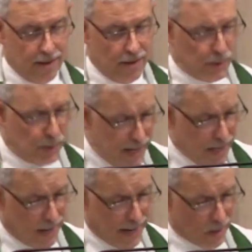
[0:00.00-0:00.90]

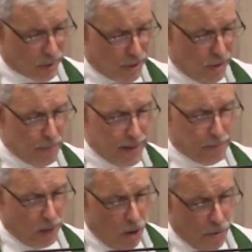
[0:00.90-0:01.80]
Seedlings could be
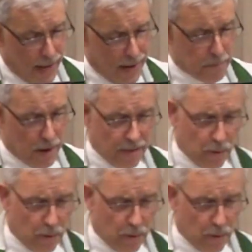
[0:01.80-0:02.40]
blown in by